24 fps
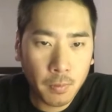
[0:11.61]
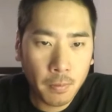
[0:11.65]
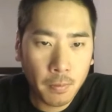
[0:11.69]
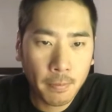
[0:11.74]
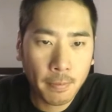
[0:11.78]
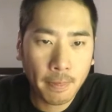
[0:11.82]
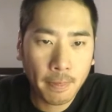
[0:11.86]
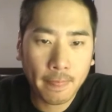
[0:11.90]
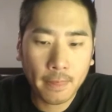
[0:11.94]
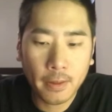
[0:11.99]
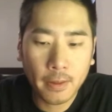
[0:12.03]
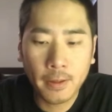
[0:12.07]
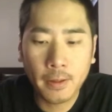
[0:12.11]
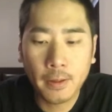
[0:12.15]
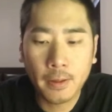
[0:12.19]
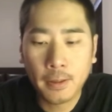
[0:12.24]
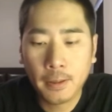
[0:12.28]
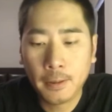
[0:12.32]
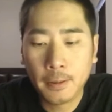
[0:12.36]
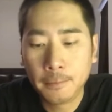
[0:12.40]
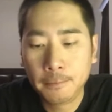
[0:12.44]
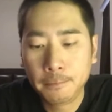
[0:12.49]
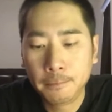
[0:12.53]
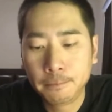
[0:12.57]

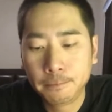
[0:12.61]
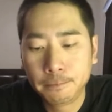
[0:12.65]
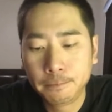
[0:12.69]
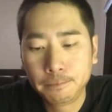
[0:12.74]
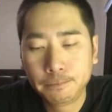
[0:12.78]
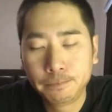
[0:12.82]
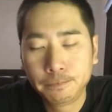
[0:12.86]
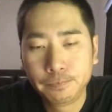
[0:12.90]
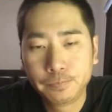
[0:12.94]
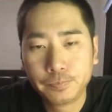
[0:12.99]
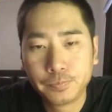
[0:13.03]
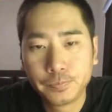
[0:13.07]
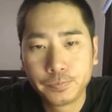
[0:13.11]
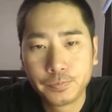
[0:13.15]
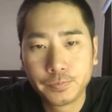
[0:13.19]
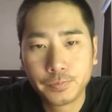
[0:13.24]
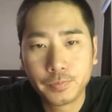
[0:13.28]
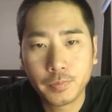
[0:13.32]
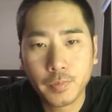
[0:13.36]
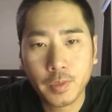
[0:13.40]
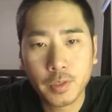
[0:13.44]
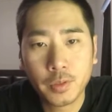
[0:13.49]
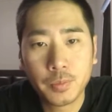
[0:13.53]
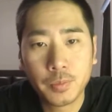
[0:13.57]
Um, it's
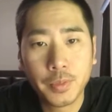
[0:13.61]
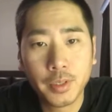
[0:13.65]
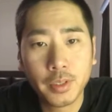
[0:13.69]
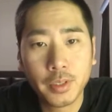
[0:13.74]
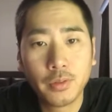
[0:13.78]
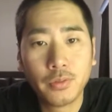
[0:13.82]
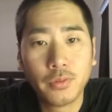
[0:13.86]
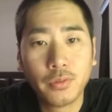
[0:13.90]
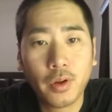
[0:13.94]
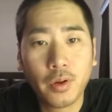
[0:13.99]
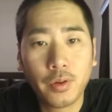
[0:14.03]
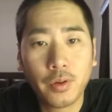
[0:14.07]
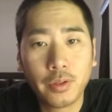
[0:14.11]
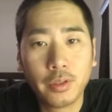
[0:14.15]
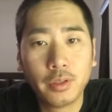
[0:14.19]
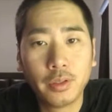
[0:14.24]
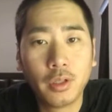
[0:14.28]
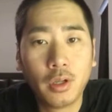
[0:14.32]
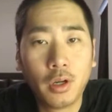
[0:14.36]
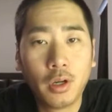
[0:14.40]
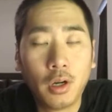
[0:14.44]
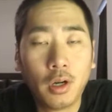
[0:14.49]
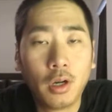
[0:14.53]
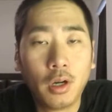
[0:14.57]
been a very
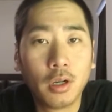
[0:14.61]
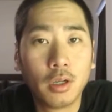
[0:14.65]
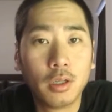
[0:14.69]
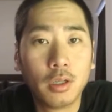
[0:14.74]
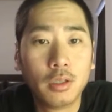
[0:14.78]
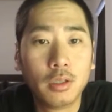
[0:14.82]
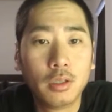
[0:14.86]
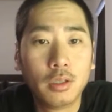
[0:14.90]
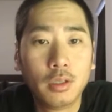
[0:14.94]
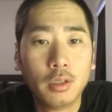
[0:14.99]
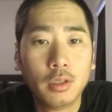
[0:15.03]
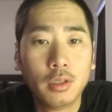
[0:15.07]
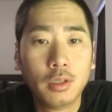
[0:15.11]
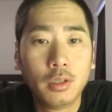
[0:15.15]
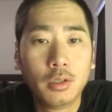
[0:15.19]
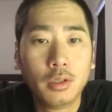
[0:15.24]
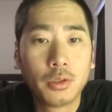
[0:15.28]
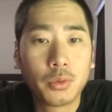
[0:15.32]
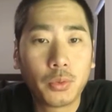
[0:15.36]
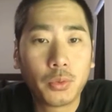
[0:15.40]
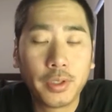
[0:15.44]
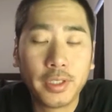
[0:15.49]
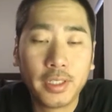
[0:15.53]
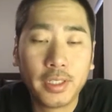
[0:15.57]
long
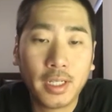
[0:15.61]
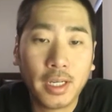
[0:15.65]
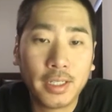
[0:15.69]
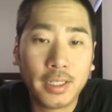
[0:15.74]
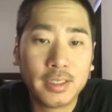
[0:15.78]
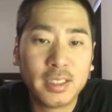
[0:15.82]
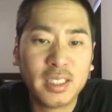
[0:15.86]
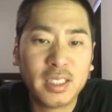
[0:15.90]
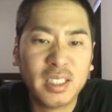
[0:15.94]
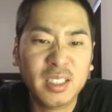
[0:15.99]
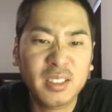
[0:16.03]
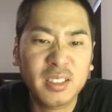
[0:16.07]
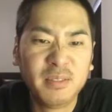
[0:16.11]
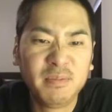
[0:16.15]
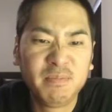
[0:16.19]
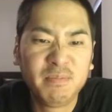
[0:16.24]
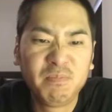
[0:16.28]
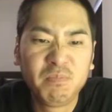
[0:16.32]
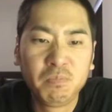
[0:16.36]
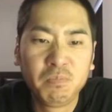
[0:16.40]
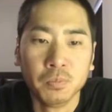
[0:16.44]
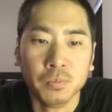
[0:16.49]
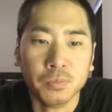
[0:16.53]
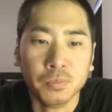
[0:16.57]
2019,
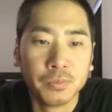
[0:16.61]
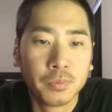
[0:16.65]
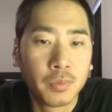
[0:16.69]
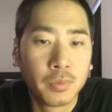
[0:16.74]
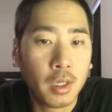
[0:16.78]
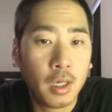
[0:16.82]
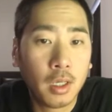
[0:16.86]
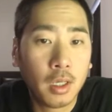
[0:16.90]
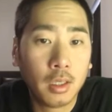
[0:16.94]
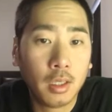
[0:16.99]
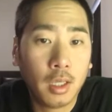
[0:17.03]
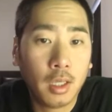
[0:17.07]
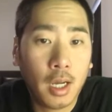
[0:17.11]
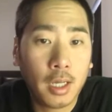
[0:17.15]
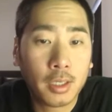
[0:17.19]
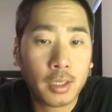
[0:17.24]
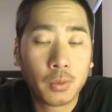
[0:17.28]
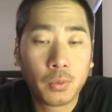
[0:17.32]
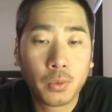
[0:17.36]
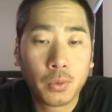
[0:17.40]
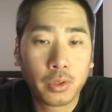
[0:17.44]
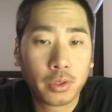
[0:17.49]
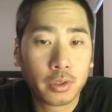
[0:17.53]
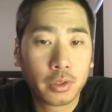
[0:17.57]
a lot of work,
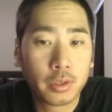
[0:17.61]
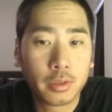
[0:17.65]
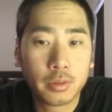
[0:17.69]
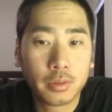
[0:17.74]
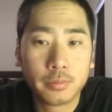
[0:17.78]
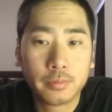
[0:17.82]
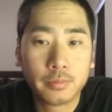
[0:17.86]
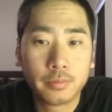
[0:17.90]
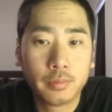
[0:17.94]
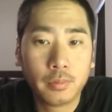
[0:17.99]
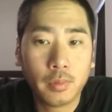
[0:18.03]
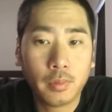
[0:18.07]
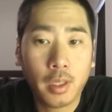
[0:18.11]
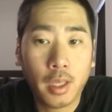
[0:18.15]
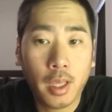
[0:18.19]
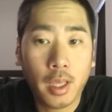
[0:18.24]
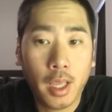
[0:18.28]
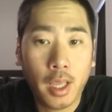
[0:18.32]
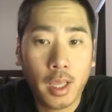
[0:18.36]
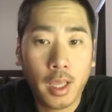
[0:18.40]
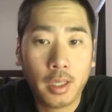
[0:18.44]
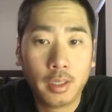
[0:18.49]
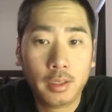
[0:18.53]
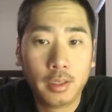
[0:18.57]

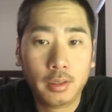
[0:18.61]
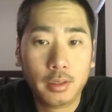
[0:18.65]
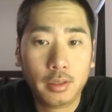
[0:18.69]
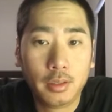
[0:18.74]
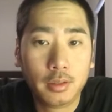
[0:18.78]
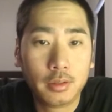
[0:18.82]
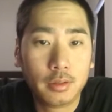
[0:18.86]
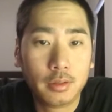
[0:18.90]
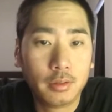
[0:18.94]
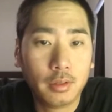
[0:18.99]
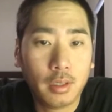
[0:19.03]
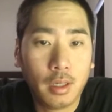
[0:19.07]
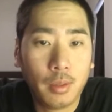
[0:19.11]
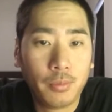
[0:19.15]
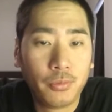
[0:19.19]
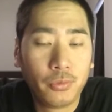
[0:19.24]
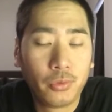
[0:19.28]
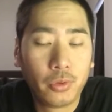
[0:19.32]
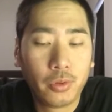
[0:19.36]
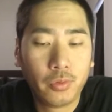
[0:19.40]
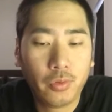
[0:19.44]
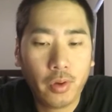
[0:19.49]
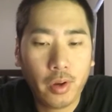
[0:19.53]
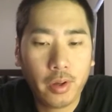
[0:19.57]
and I'm
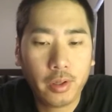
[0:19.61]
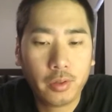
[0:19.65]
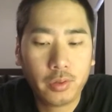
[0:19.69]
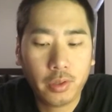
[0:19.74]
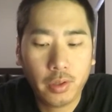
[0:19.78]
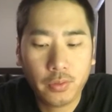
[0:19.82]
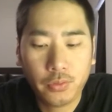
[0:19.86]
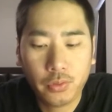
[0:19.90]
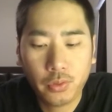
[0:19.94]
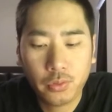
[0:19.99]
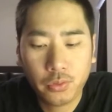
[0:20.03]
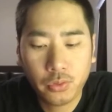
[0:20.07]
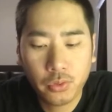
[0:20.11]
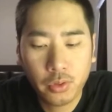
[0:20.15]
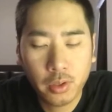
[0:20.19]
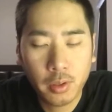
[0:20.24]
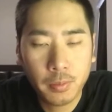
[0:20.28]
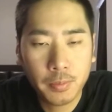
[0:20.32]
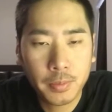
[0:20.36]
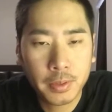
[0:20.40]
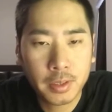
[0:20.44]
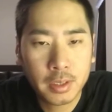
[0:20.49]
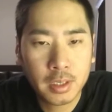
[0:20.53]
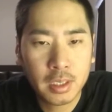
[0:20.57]
very grateful for it
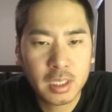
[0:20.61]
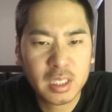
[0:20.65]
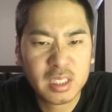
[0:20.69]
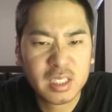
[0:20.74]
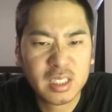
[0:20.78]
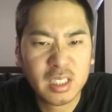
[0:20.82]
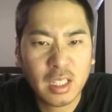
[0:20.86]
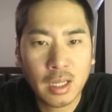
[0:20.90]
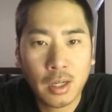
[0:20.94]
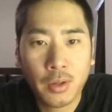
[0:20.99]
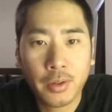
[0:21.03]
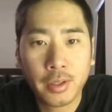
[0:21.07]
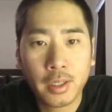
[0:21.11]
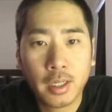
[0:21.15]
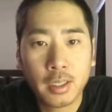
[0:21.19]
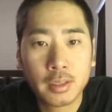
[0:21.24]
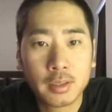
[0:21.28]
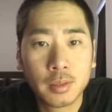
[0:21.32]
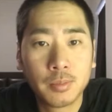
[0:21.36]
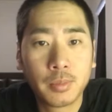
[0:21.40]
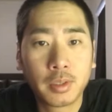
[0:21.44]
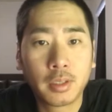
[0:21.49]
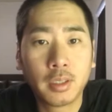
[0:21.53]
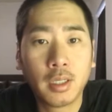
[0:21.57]
because now I got some
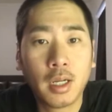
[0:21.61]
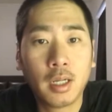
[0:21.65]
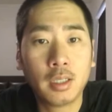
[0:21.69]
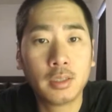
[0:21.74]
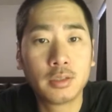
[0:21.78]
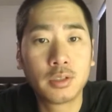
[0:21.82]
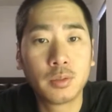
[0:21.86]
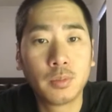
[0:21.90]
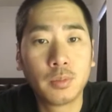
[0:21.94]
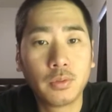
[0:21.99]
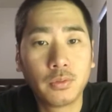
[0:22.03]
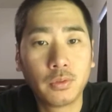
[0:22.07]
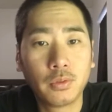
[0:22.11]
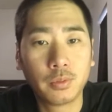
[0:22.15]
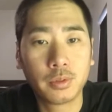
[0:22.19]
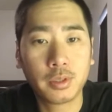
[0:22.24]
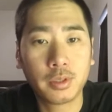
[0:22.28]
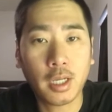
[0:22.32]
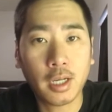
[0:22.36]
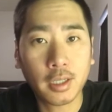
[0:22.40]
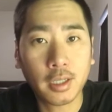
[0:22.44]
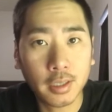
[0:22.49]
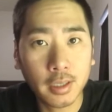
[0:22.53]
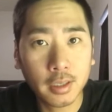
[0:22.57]
acknowledgement from
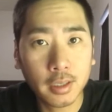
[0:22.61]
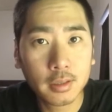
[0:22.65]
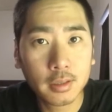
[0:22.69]
StockX.